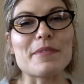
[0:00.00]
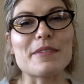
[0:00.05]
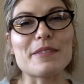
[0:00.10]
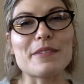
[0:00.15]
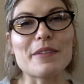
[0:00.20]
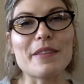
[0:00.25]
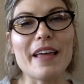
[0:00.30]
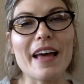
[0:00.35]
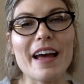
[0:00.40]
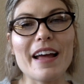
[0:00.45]

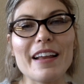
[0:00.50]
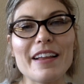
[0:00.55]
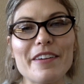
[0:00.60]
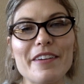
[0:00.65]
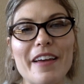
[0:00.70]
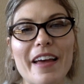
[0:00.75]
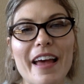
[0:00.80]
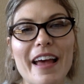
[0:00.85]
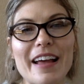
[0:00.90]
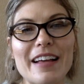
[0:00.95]
So that
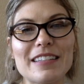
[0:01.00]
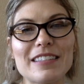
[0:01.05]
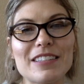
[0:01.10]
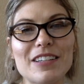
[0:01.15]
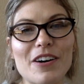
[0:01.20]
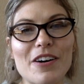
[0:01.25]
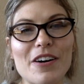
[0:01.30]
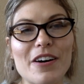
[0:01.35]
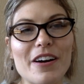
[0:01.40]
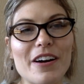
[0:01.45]
ends
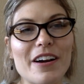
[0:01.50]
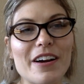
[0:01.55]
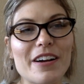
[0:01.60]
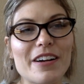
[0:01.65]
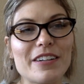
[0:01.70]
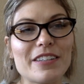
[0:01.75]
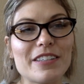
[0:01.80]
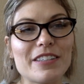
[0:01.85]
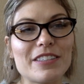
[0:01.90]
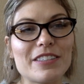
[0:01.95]

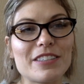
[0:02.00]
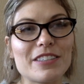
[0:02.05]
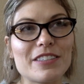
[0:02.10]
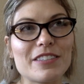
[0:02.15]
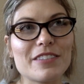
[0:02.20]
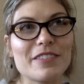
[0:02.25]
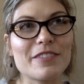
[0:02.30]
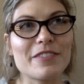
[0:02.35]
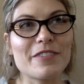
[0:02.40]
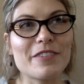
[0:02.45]

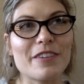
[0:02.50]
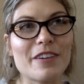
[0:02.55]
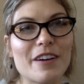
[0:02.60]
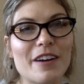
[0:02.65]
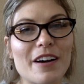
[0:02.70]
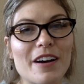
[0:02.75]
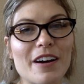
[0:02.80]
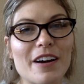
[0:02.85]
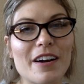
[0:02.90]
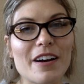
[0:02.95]

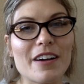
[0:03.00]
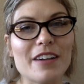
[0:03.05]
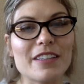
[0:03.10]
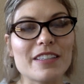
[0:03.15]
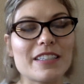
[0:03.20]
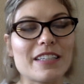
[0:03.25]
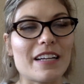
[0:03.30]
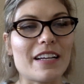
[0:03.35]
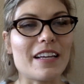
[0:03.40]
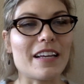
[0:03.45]
our
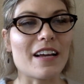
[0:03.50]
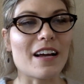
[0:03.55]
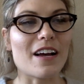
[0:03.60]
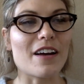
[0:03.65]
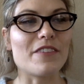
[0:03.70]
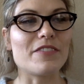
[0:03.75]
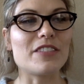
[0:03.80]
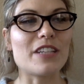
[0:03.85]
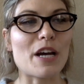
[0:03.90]
study of